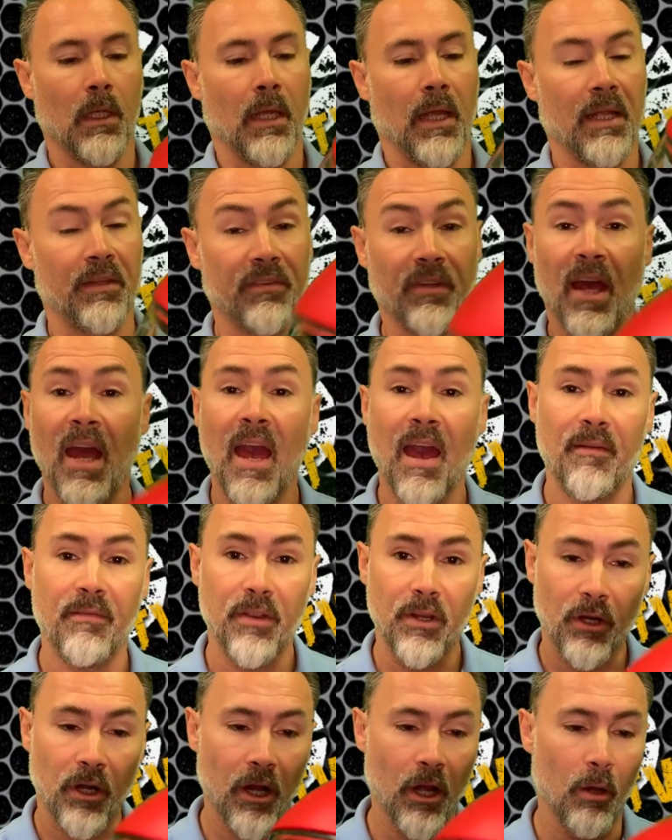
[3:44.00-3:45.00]
It's a
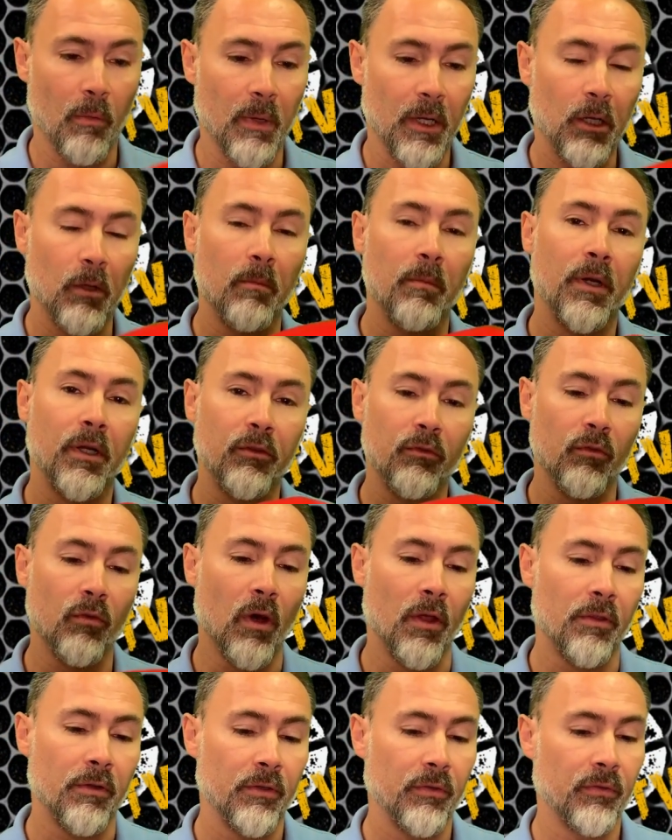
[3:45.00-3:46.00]
heavier helmet compared to
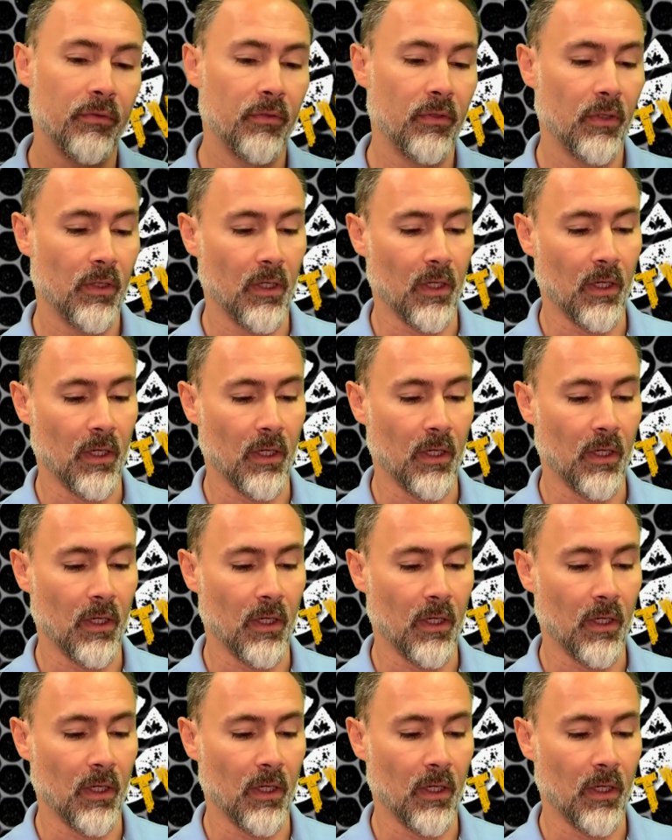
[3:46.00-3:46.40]
others.